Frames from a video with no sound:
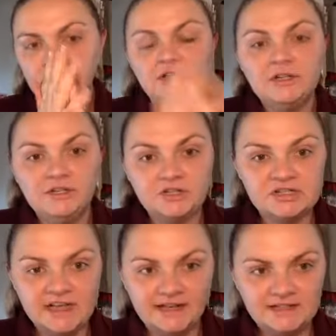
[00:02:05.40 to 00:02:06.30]
clear your
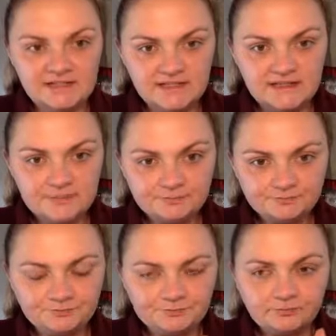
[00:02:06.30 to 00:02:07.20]
sinuses.
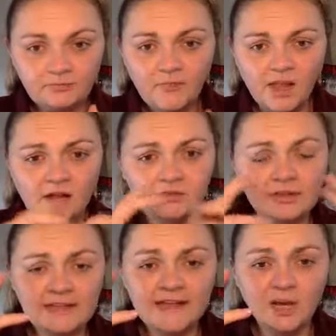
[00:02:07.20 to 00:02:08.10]
It
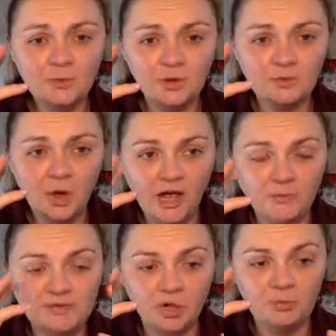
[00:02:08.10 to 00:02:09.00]
really
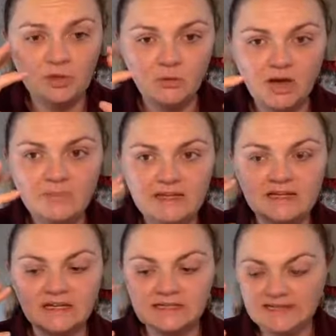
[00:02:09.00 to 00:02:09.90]
helps open you up. In
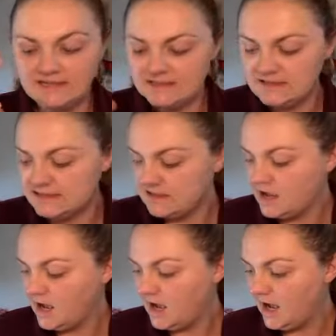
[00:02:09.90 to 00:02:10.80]
classes,
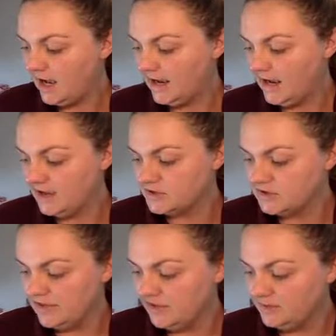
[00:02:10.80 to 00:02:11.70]
I
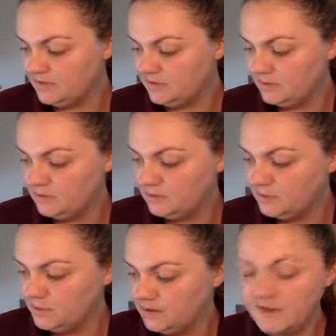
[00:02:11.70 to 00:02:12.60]
actually have people
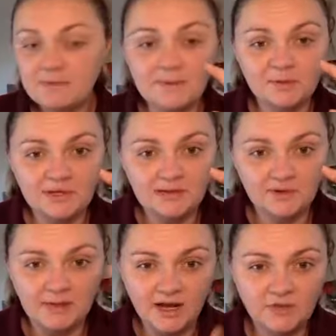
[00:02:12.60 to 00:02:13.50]
put the peppermint in their
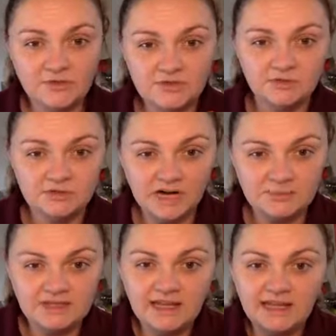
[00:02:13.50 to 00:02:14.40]
mouth. We do a drop in
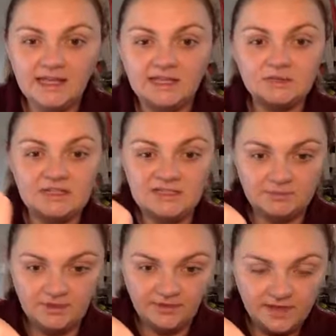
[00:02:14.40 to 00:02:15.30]
the hand. We dip
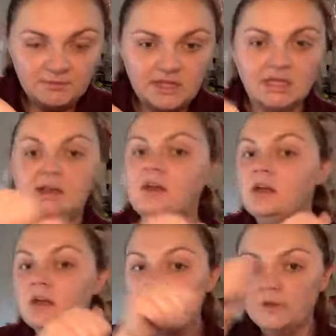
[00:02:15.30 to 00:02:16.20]
the thumb in.
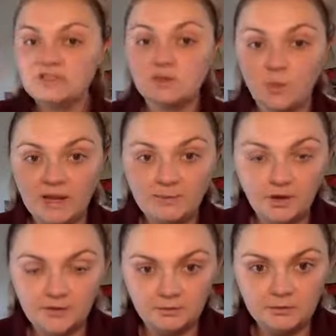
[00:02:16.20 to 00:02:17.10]
We swipe
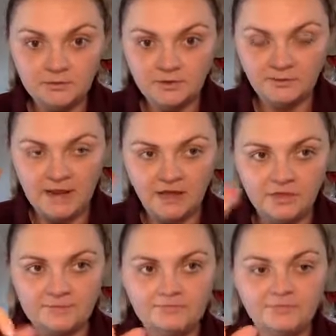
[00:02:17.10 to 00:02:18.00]
the roof of our mouth.
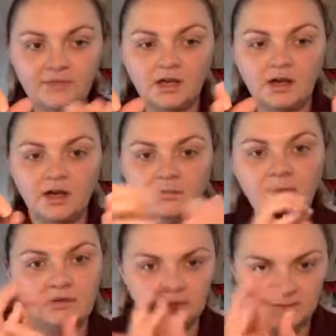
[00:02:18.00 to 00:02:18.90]
Then
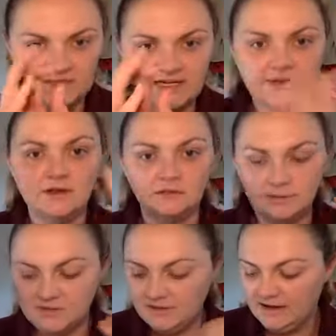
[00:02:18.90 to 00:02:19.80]
we rub them together and rub
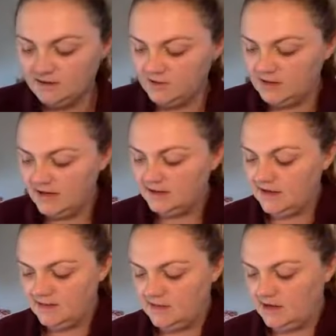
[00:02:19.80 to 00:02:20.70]
the back of our neck.
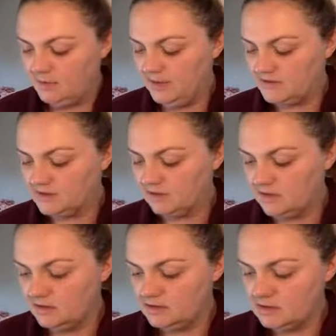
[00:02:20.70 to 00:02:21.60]
And then I'll pass
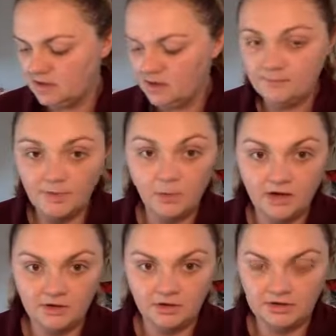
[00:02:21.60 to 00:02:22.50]
around the
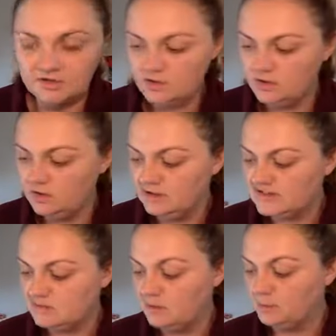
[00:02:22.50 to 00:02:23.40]
wild orange so that you can
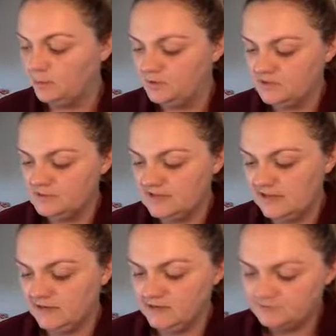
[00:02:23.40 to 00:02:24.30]
smell both of them
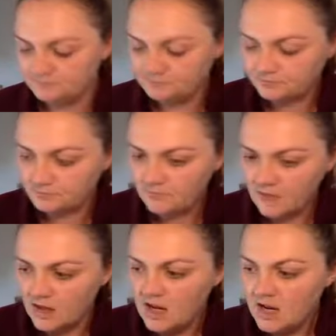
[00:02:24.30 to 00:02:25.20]
together.
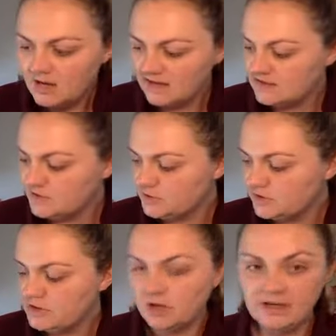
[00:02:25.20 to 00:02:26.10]
Now, since
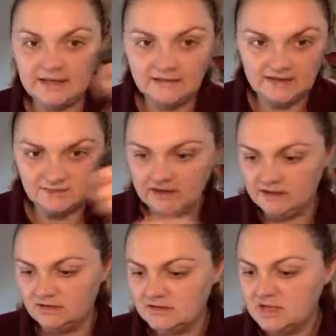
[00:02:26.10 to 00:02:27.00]
yours aren't in these
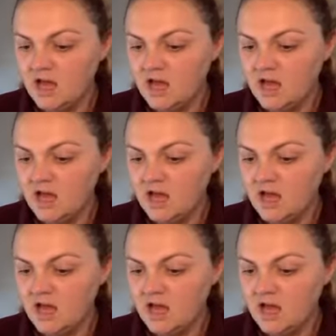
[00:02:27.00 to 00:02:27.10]
bottles,